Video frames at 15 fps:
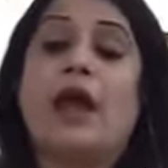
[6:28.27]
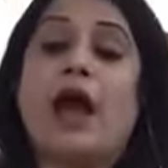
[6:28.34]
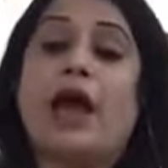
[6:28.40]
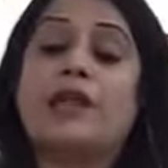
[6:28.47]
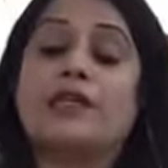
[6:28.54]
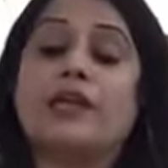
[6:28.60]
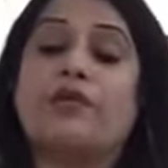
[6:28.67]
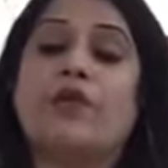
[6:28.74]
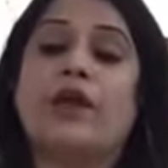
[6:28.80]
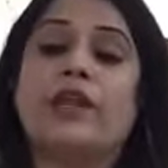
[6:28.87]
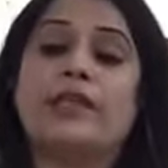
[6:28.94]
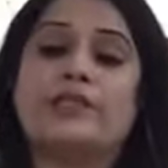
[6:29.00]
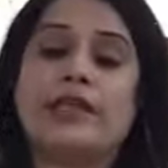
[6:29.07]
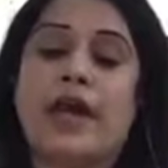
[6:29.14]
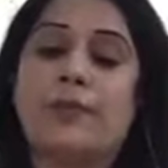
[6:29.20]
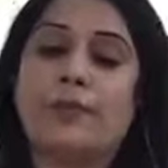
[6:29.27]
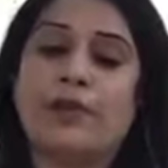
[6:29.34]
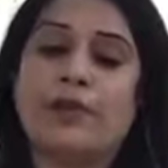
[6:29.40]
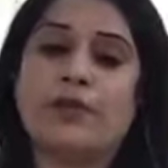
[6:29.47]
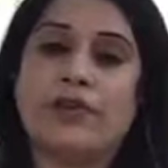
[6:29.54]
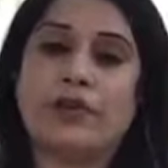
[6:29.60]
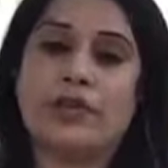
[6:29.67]
I take one
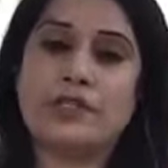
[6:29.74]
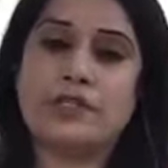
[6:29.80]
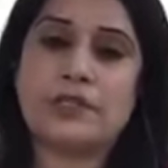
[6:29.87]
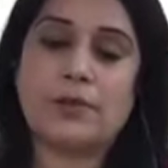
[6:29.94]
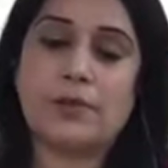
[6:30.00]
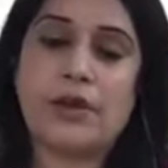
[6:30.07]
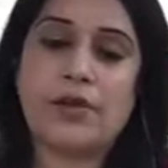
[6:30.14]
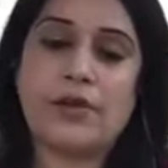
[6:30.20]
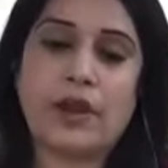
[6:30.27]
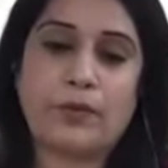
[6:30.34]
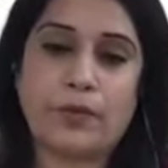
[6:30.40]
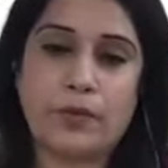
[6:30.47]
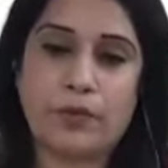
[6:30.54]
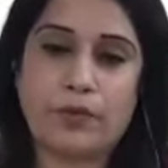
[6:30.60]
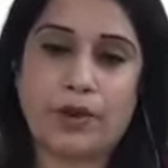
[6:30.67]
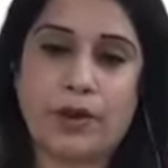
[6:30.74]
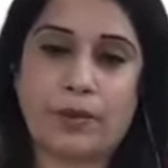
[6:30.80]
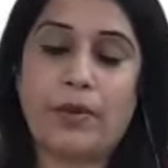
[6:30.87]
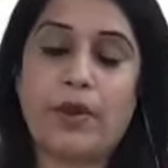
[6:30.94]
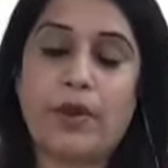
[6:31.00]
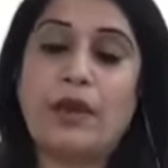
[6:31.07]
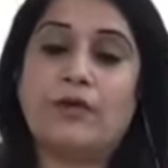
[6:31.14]
example of industrial millwright program.